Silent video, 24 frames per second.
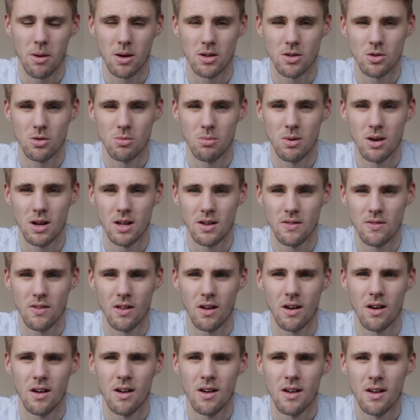I do believe
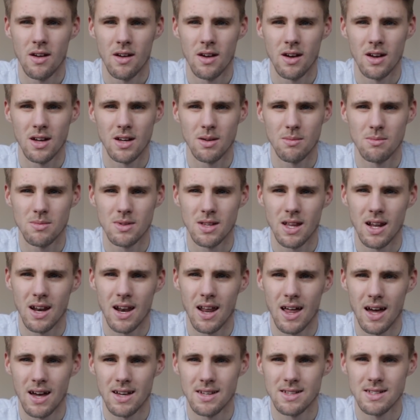that it
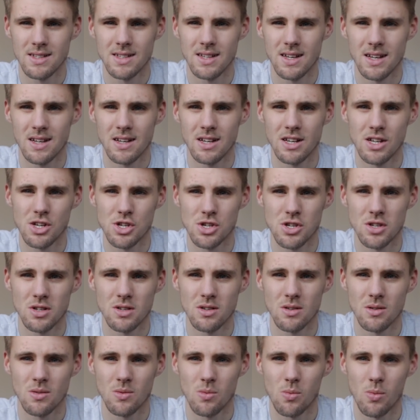delays the
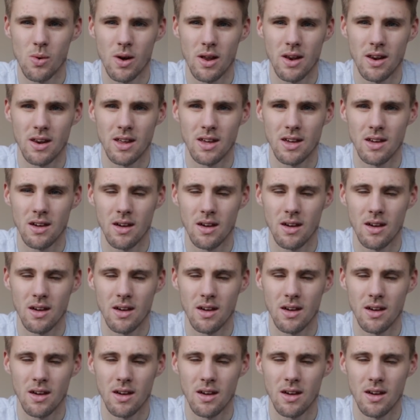ignition when